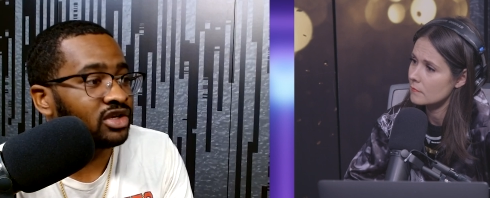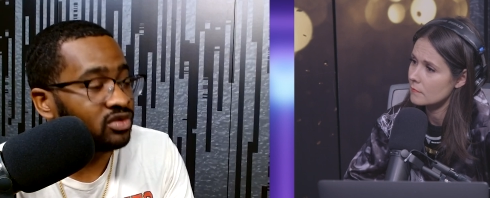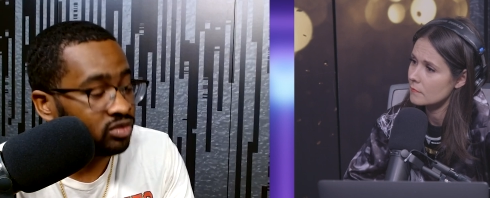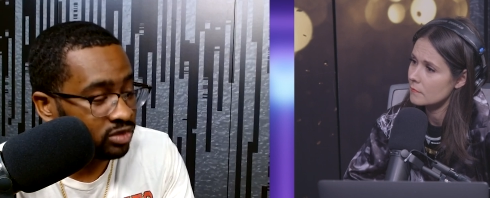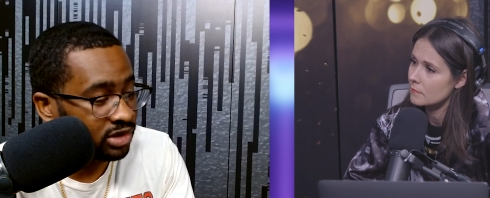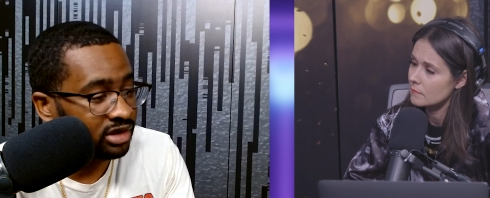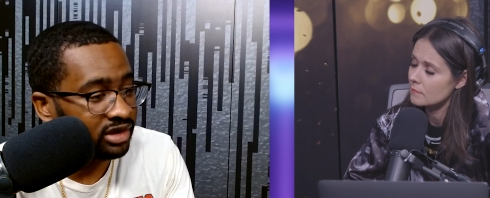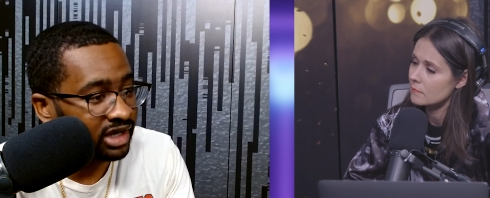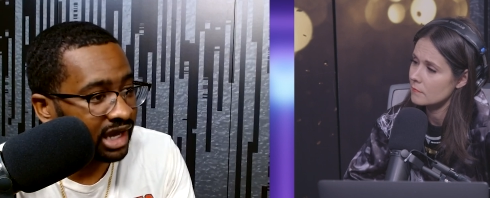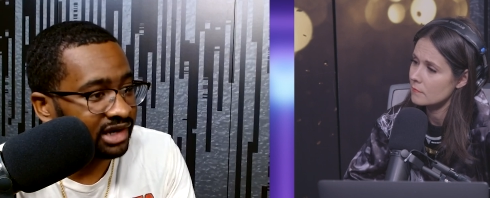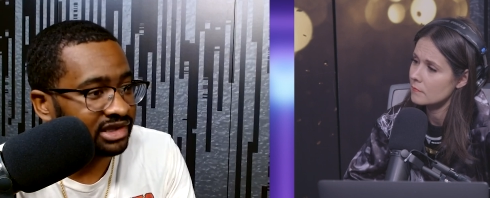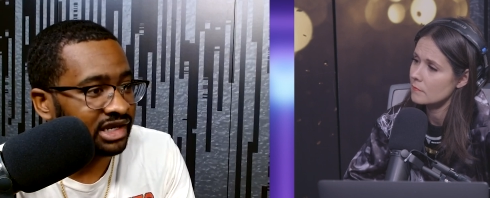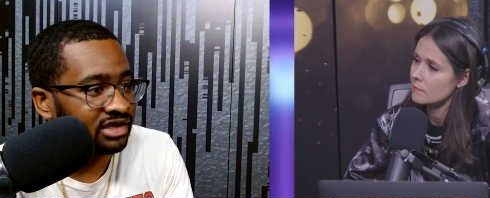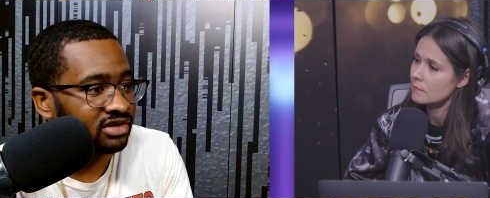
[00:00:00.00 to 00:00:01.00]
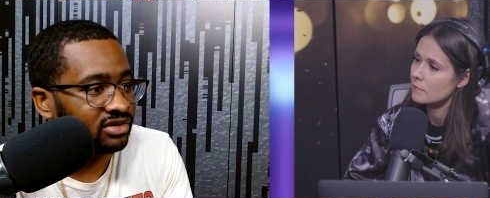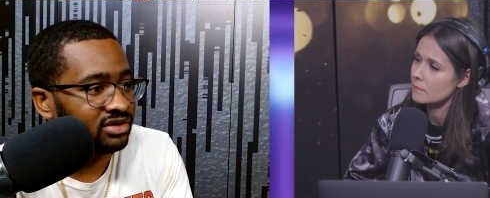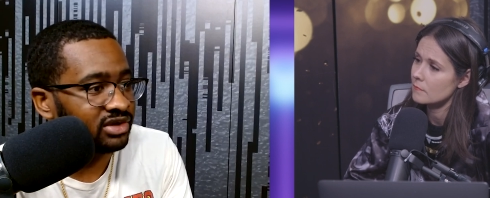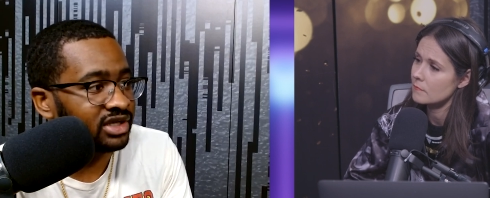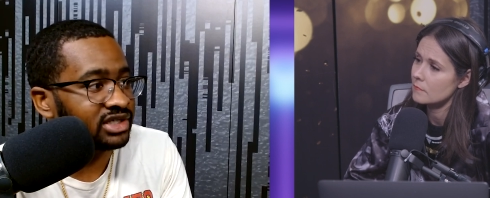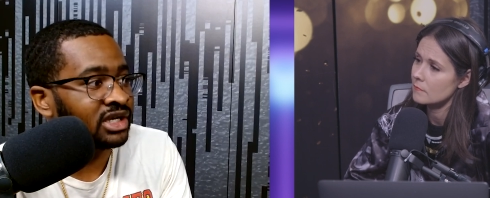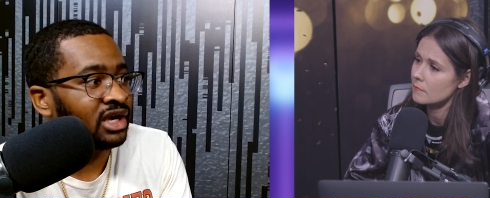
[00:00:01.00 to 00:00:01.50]
Speaker 1: You really gotta think
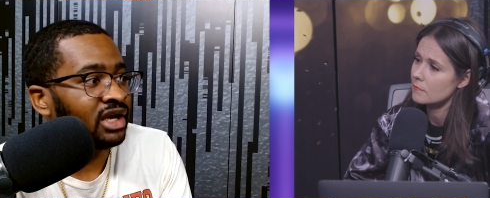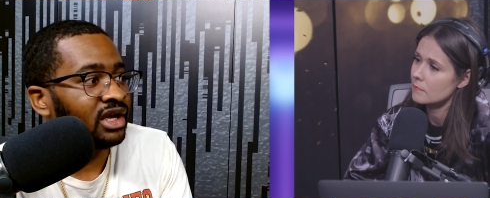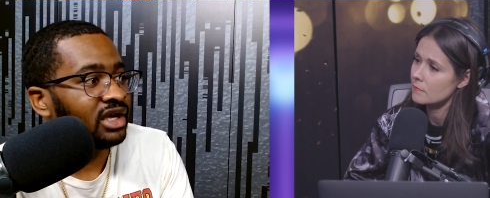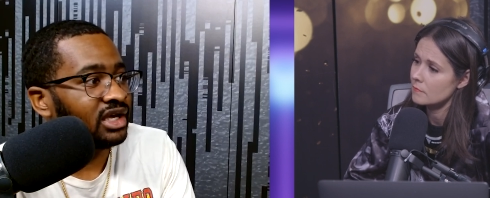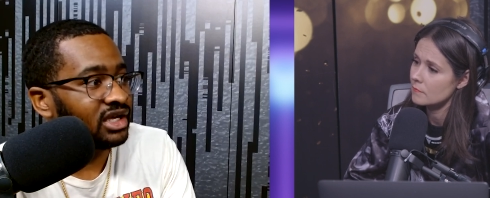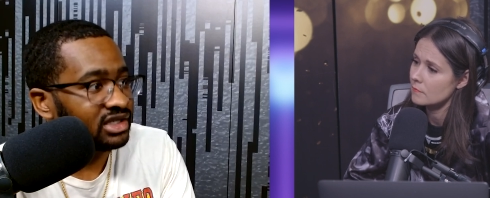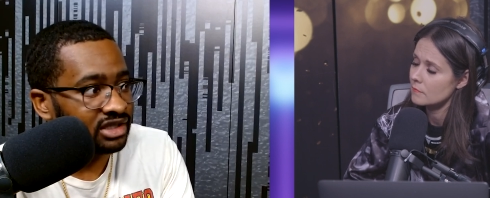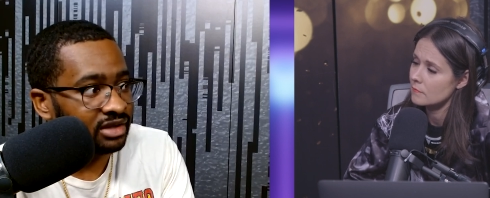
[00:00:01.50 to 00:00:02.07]
through this. Is